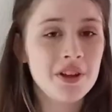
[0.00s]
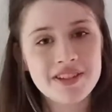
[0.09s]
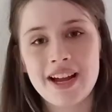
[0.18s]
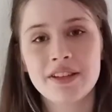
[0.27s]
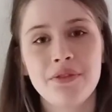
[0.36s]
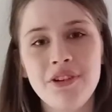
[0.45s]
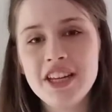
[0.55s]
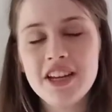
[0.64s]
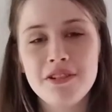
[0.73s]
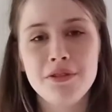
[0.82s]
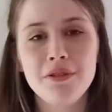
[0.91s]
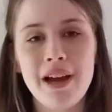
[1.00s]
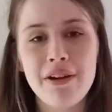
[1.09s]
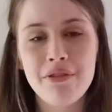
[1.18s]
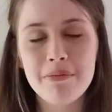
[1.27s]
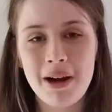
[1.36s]
what kind of video do you
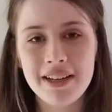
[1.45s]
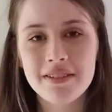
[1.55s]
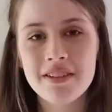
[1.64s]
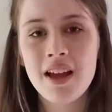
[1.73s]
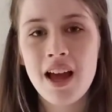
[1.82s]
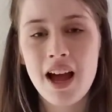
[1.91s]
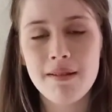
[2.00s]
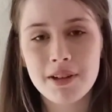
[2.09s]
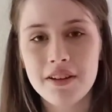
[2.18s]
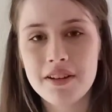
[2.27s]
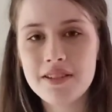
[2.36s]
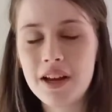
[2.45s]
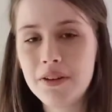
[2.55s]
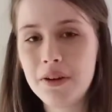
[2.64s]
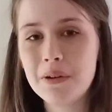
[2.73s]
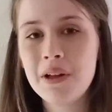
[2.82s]
have in mind? I'm gonna
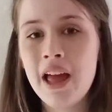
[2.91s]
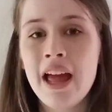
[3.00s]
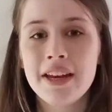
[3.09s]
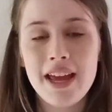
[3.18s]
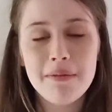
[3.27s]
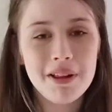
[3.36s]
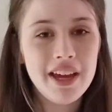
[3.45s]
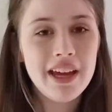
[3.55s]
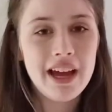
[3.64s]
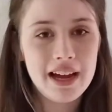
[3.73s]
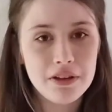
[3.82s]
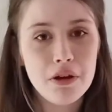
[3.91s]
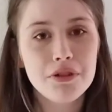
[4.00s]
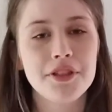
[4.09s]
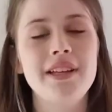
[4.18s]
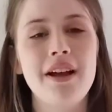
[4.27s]
tell you. Namely, I
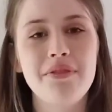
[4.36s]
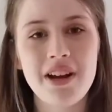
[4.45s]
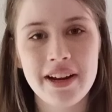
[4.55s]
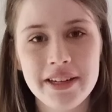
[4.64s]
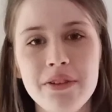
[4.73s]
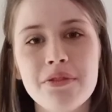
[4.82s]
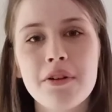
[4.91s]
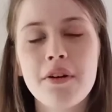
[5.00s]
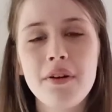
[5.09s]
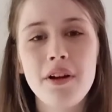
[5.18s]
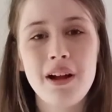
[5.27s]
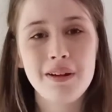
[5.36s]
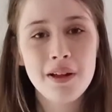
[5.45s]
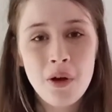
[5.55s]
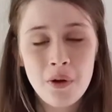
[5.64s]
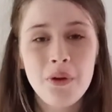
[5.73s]
don't just have an idea for
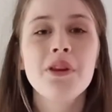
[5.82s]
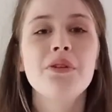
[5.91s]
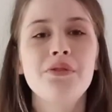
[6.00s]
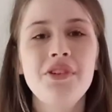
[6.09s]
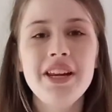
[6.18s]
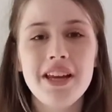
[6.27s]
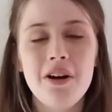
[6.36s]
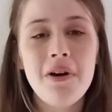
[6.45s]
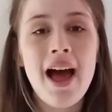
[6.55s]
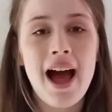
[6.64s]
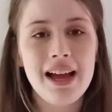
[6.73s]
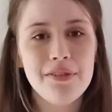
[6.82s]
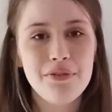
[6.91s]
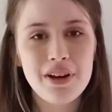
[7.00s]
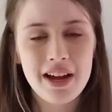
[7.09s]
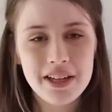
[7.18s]
a whole new video, I
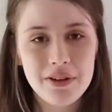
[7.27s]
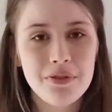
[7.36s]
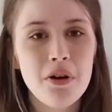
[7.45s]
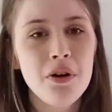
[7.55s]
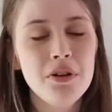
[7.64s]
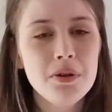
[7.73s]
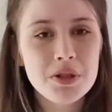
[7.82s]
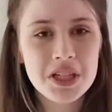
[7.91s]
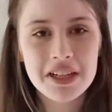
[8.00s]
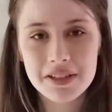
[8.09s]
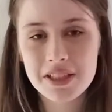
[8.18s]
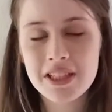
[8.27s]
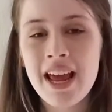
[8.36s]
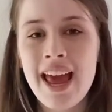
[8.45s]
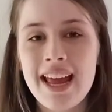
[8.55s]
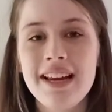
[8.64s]
have an idea for a whole new series,
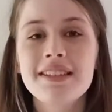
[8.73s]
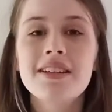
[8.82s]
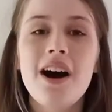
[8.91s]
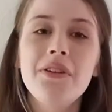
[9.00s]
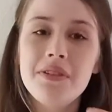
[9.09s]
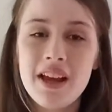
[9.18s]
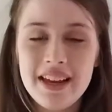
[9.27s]
and it's called